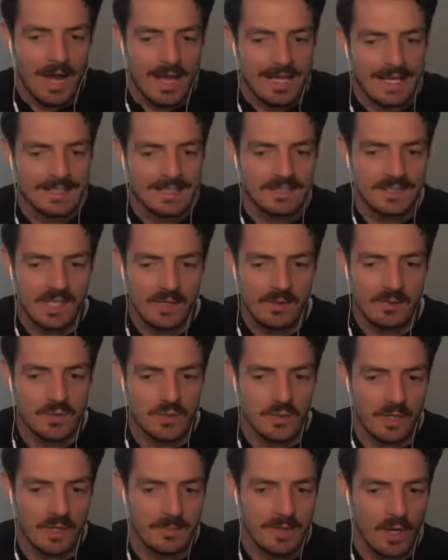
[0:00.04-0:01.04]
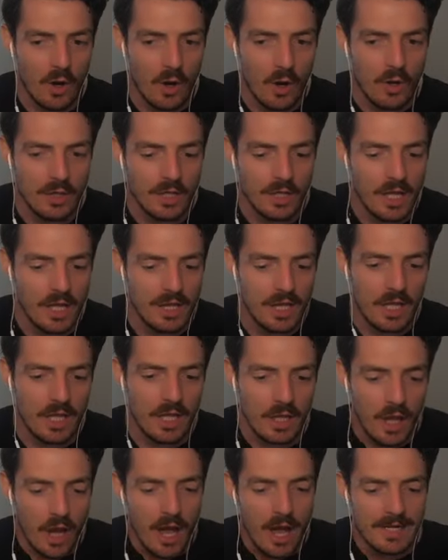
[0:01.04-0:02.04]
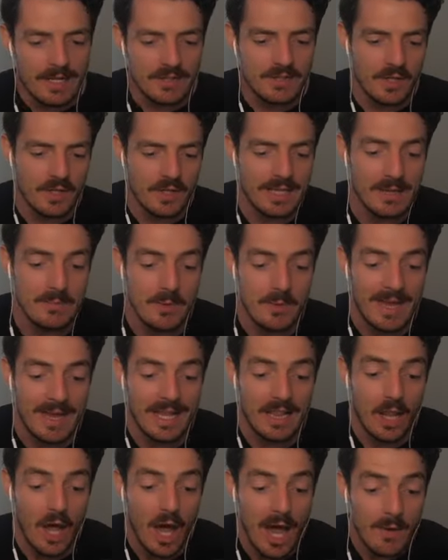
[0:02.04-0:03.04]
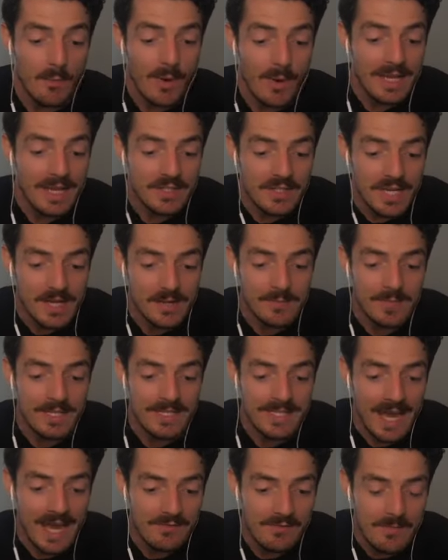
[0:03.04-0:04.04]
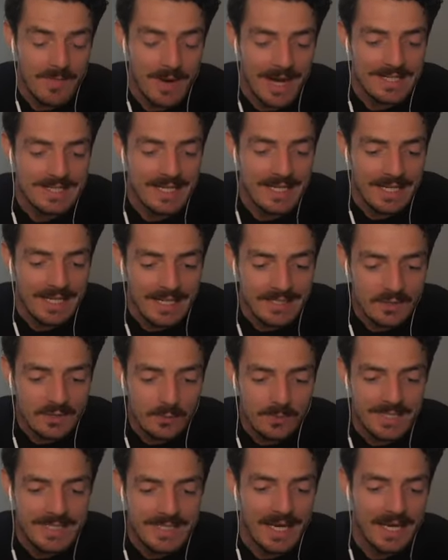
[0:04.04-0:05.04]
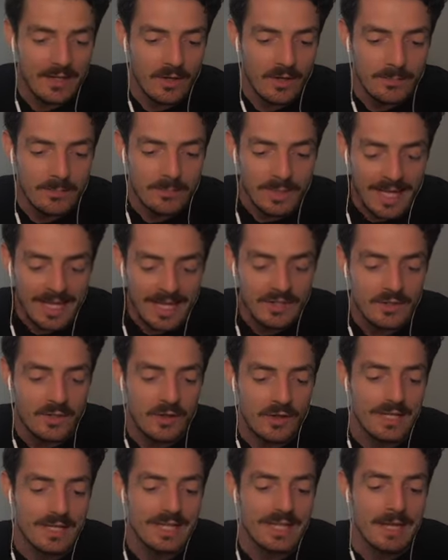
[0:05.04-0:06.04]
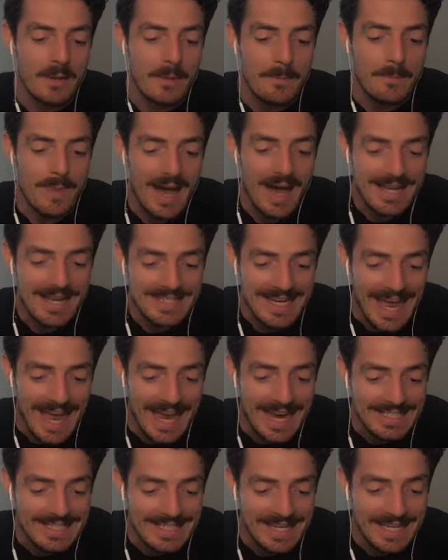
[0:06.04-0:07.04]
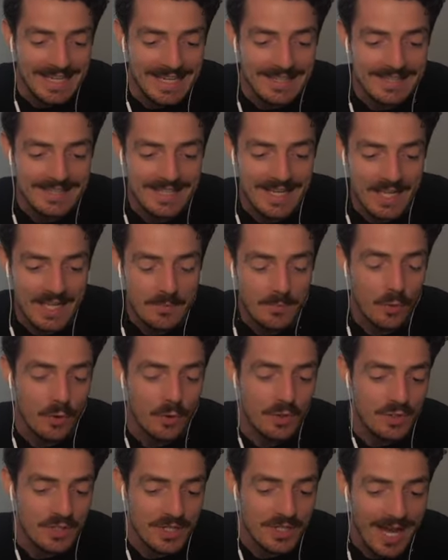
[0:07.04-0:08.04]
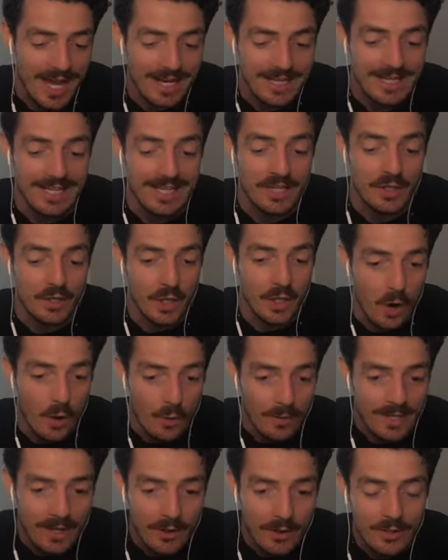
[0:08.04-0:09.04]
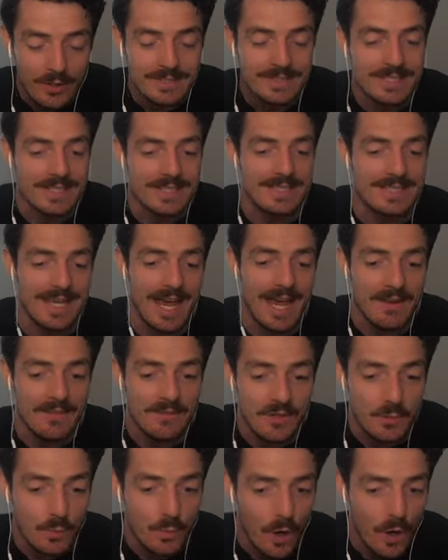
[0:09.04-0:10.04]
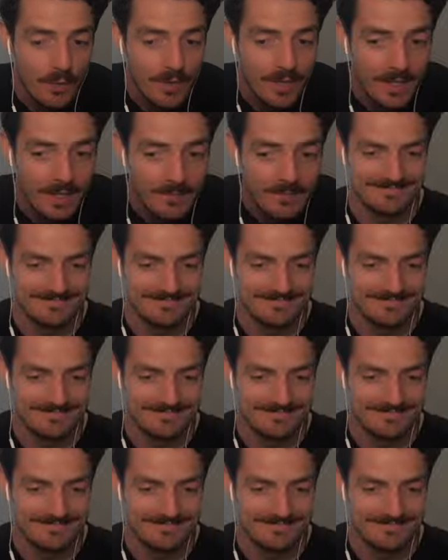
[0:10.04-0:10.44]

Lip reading: right, ladies and gentlemen, joining me on the line, Eternal MMA Lightweight champion David Martinez, who'll be taking on Blake Donnelly March 18th, Southport Shark in Gold Coast. David, welcome.